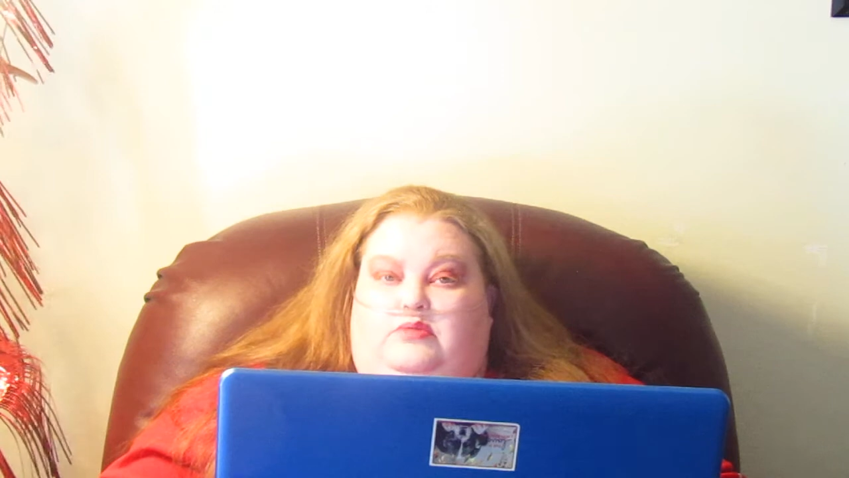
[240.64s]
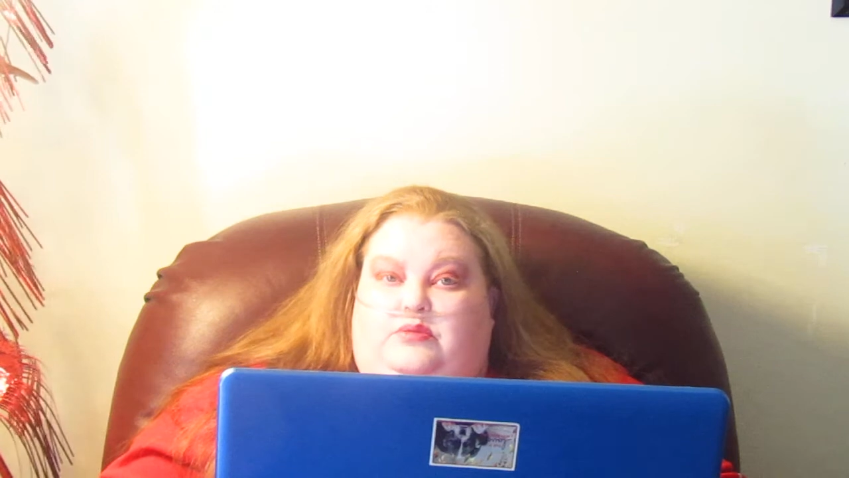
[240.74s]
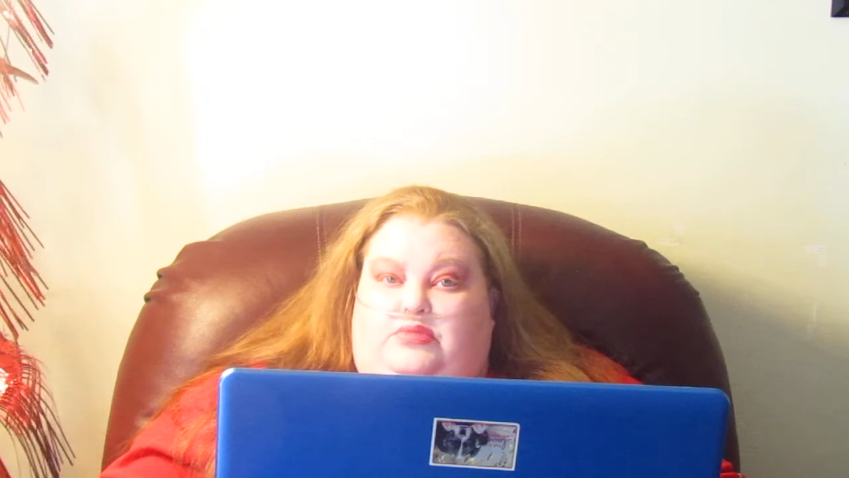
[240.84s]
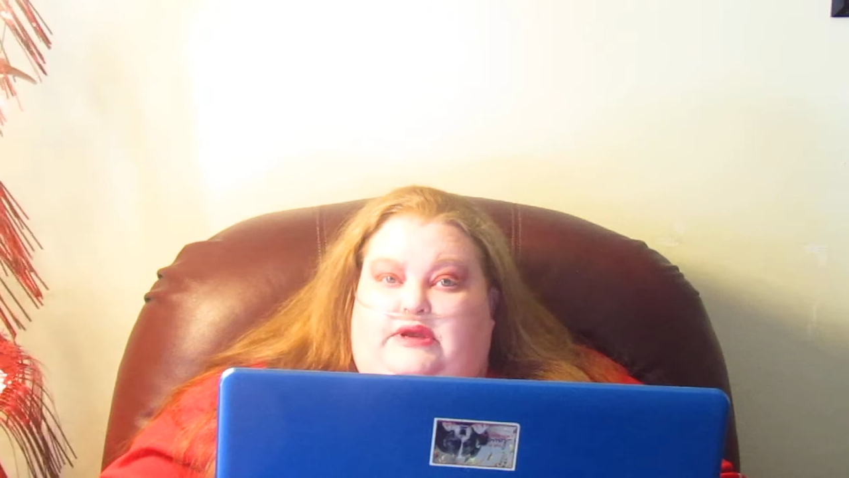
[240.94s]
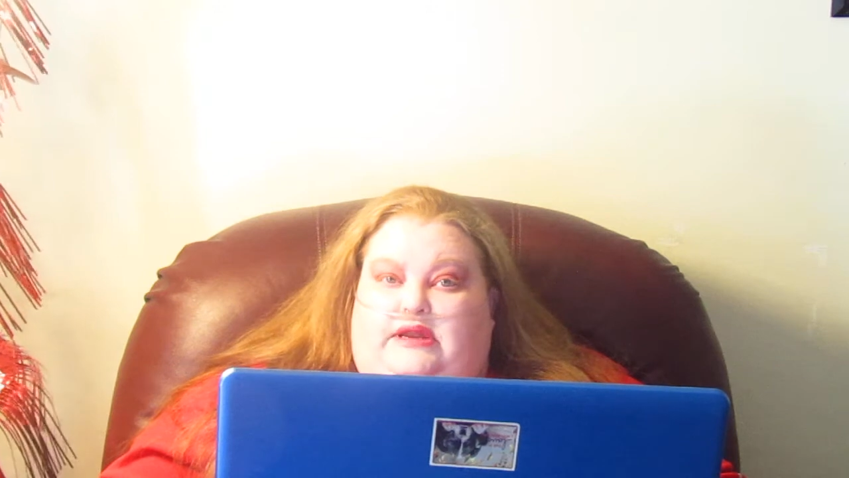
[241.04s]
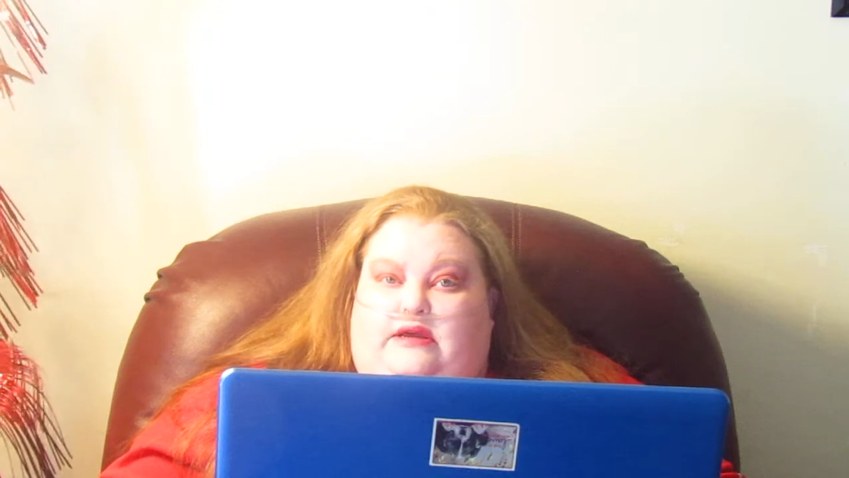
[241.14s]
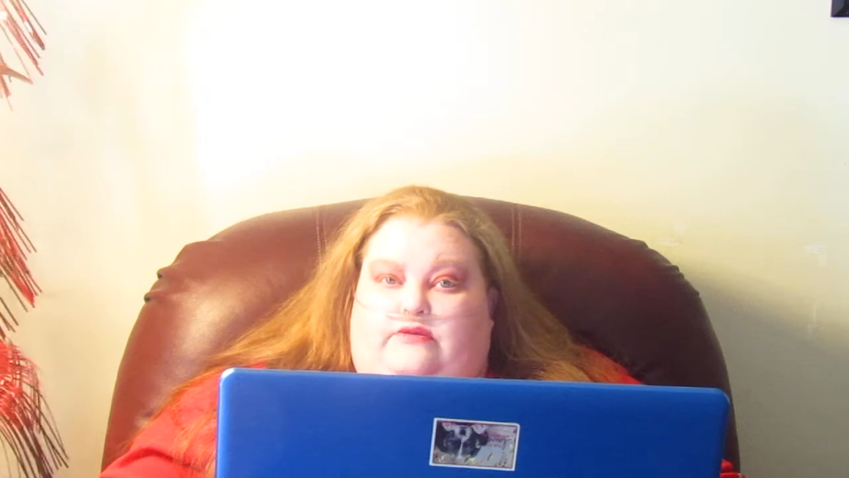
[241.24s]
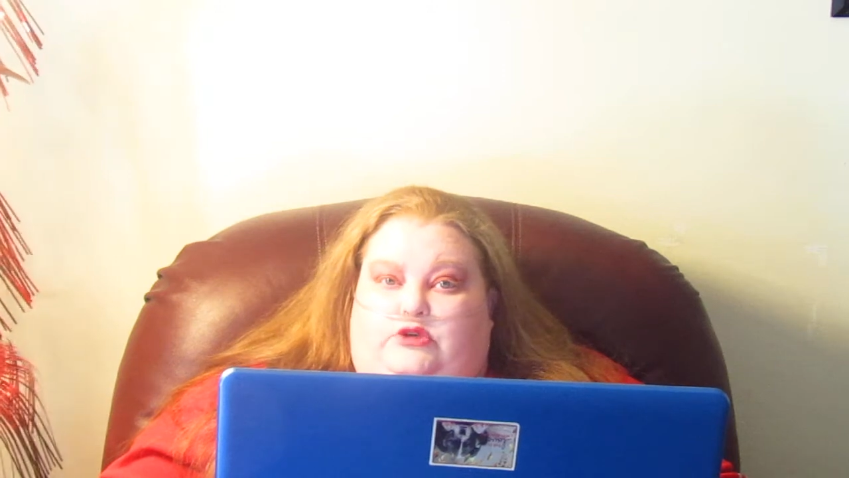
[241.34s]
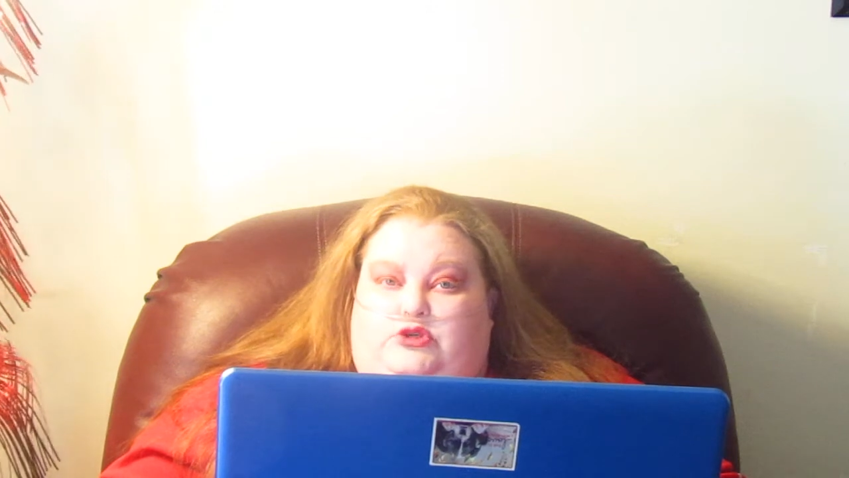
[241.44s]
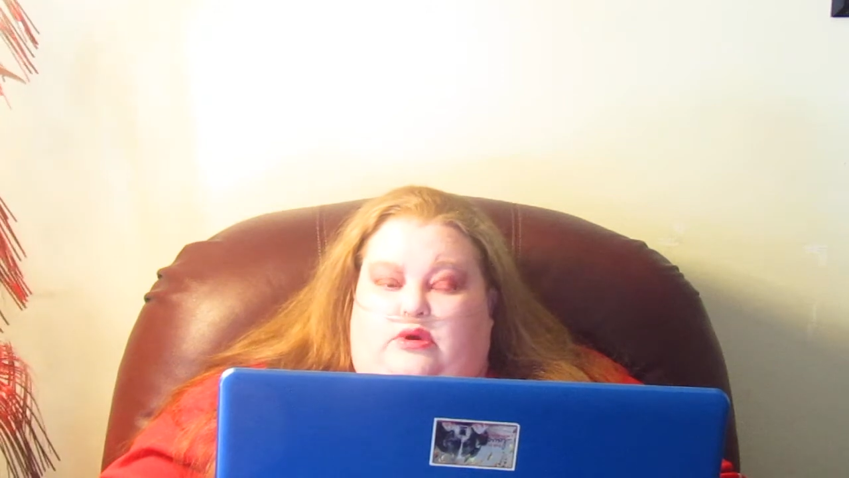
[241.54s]
and bleeding
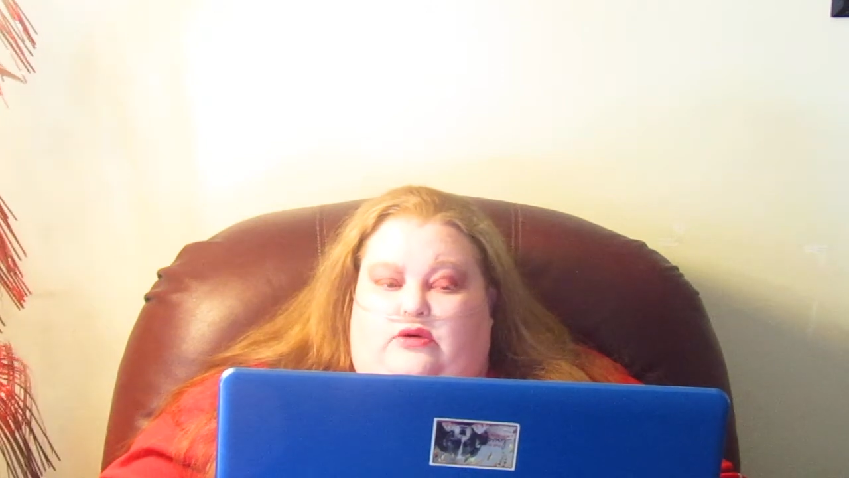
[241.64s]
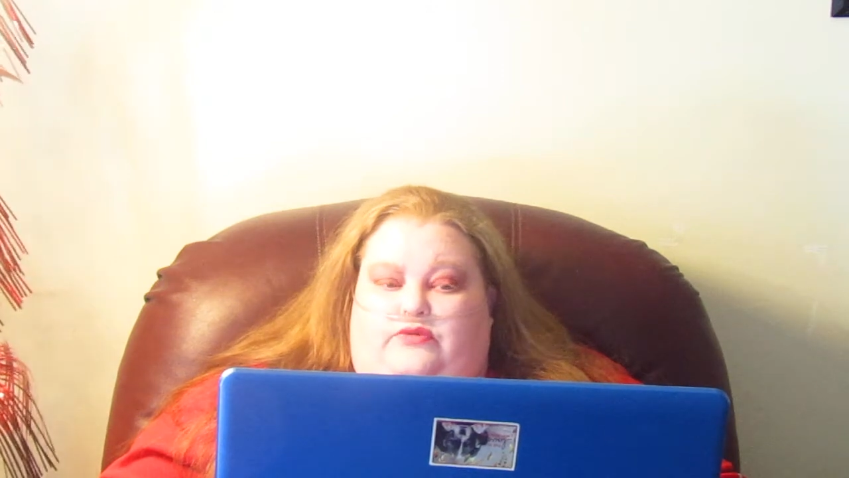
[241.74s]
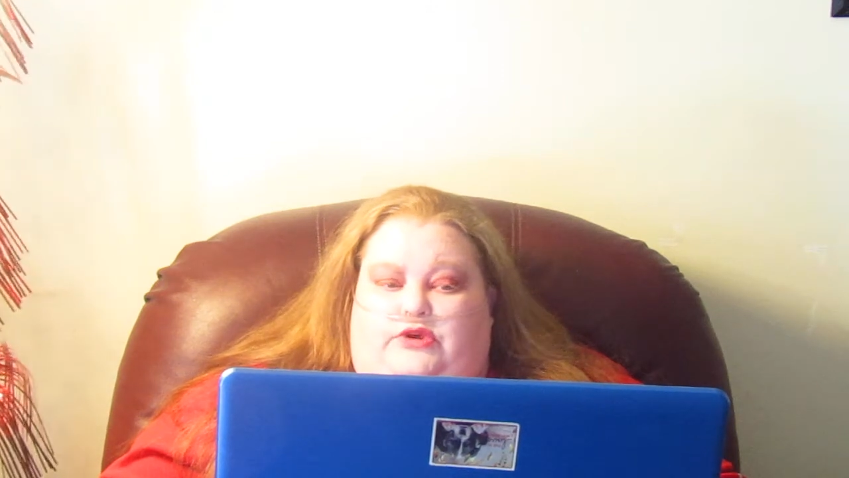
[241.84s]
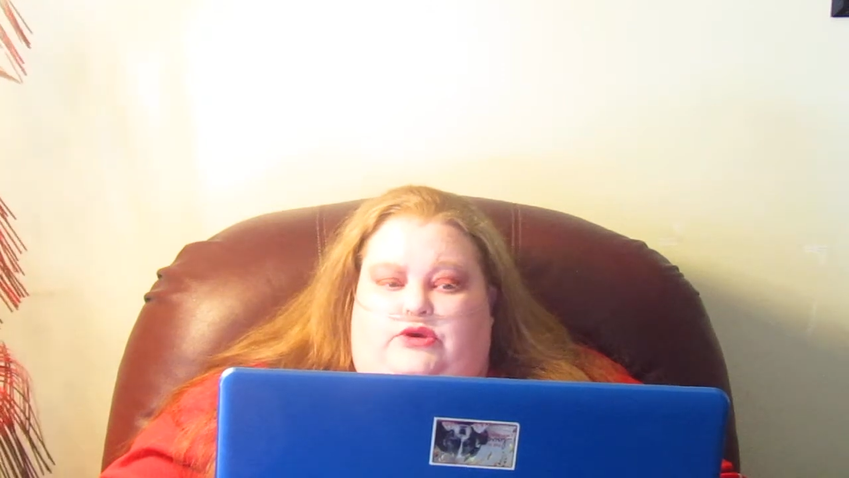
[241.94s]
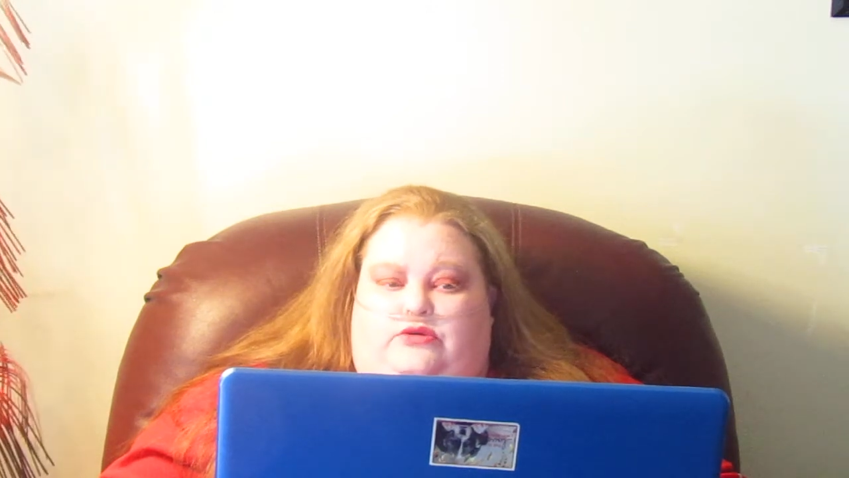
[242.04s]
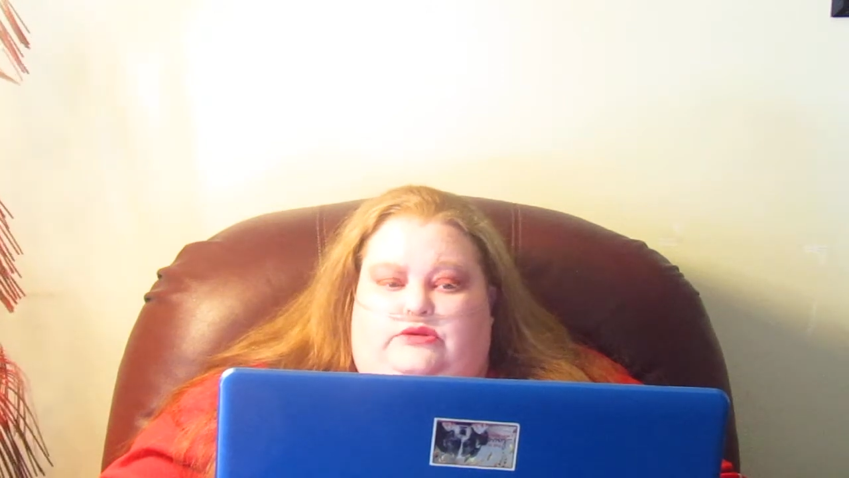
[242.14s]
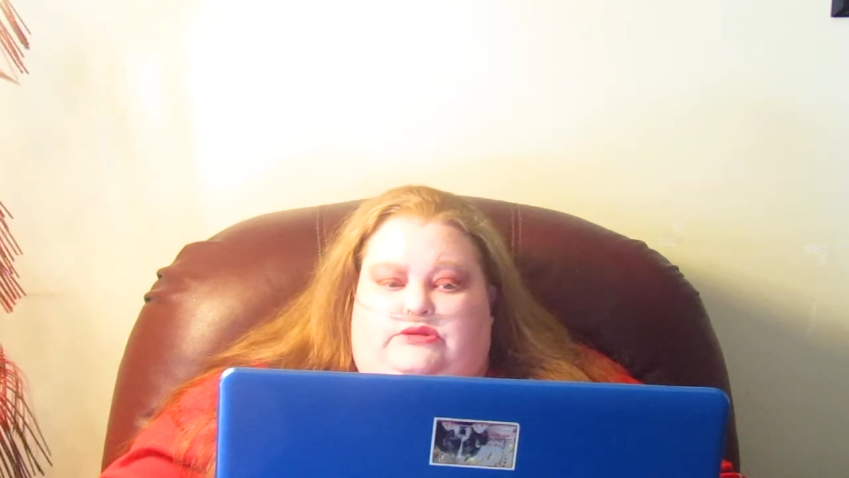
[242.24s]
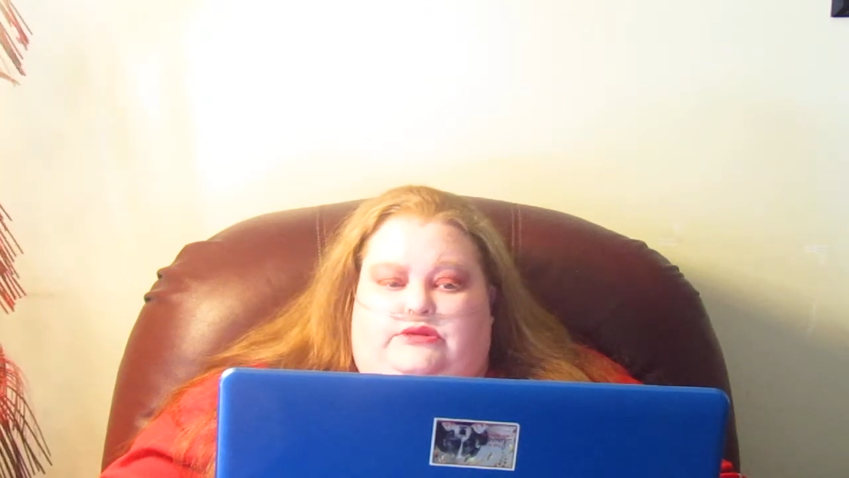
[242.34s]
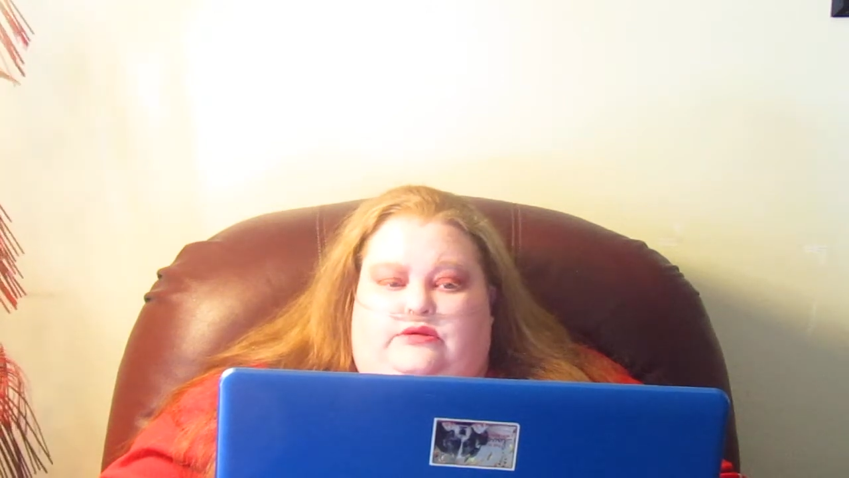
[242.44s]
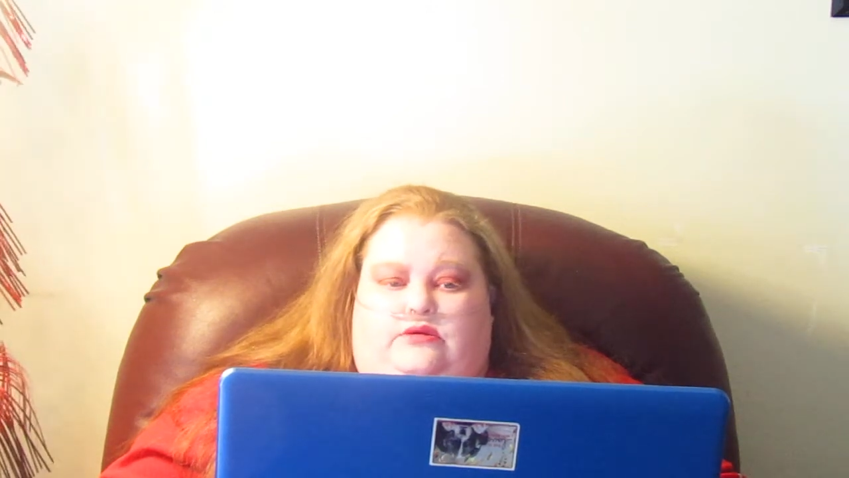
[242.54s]
for 12 years.